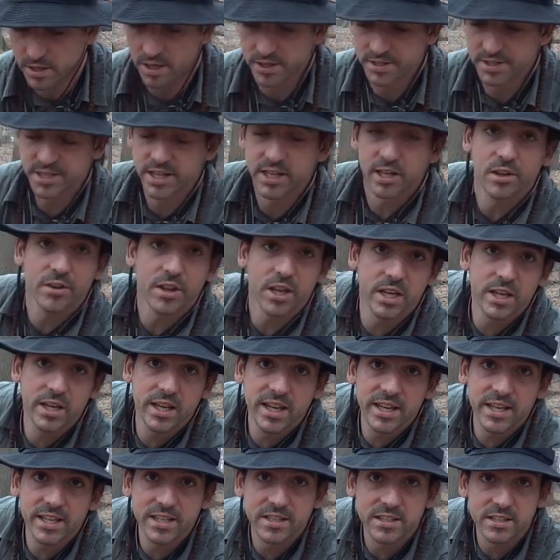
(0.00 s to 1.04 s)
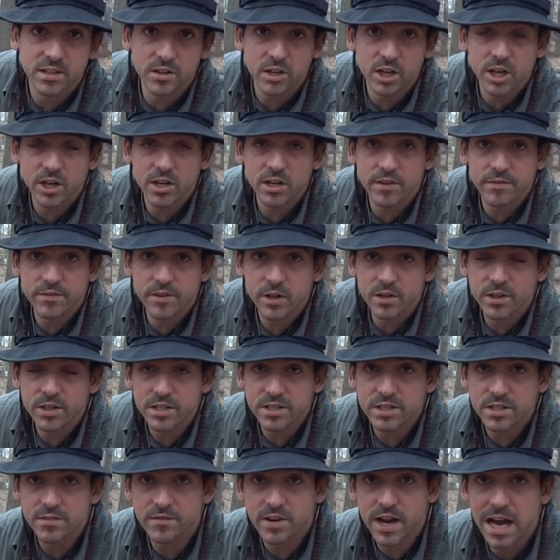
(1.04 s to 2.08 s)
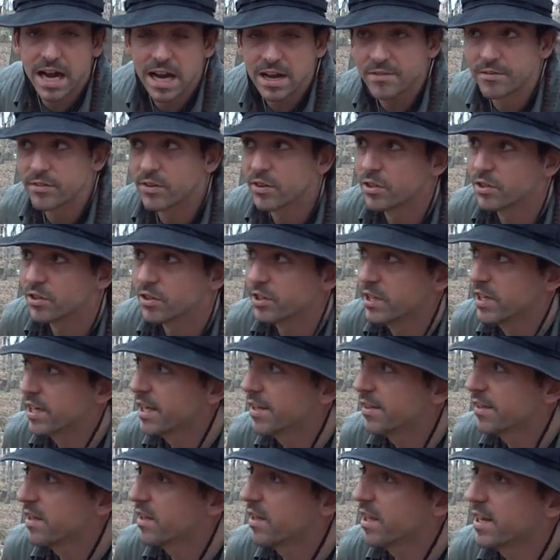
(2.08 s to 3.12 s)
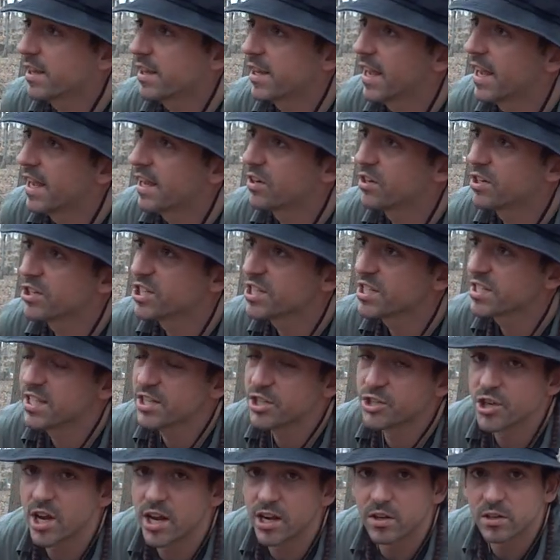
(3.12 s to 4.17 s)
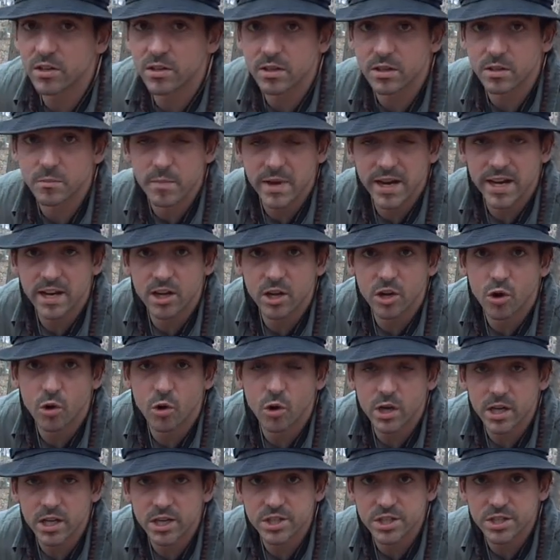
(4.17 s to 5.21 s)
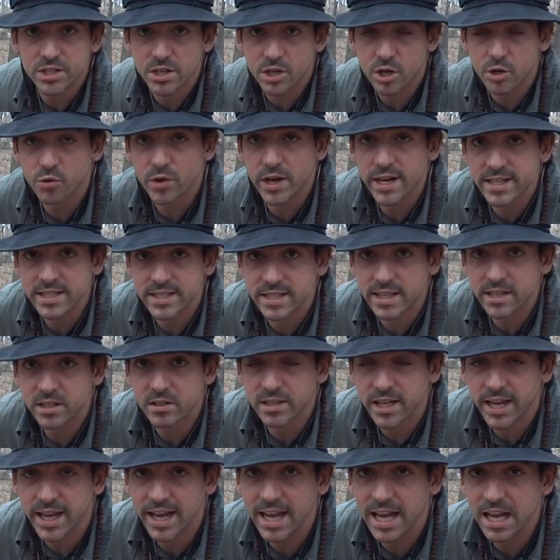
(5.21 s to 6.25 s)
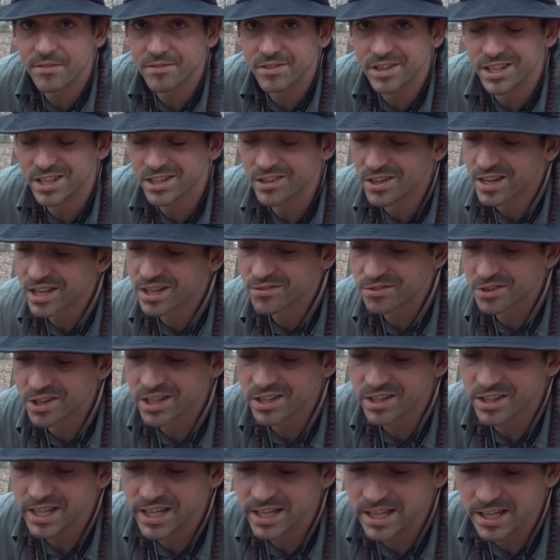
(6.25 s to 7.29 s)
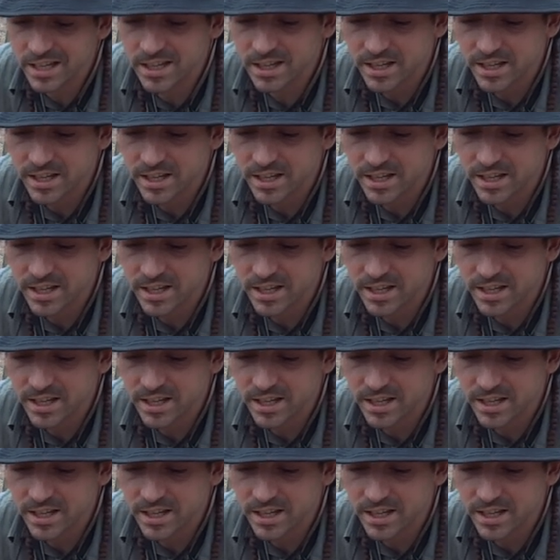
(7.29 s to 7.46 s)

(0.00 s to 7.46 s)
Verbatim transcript: a skill that you need to learn if you're into survival or anything like that, or just in general, making cordage is a great skill to have, and you can really